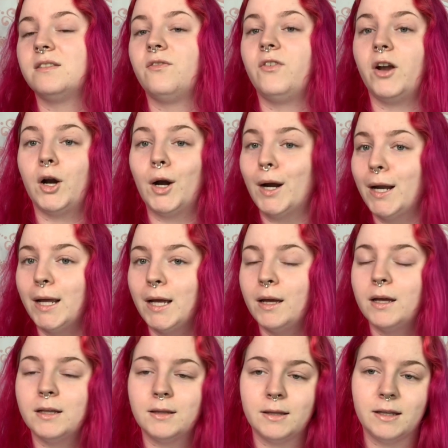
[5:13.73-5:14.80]

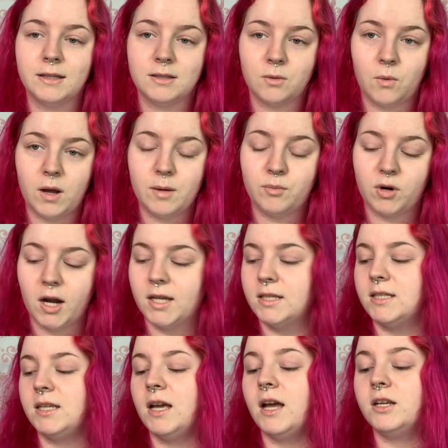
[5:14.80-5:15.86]
It's quite
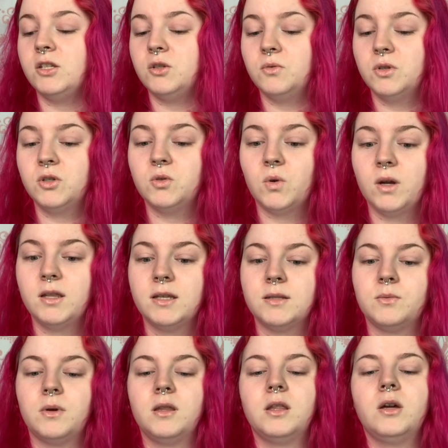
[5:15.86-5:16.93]
pricey. I do enjoy this
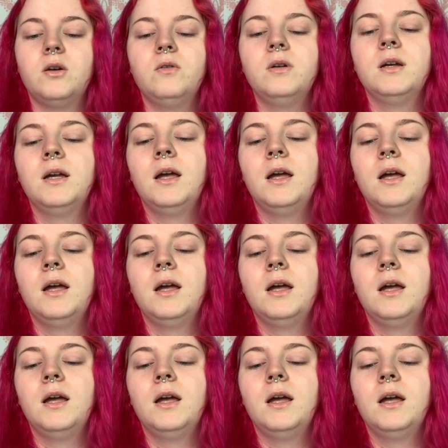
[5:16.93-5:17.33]
one though.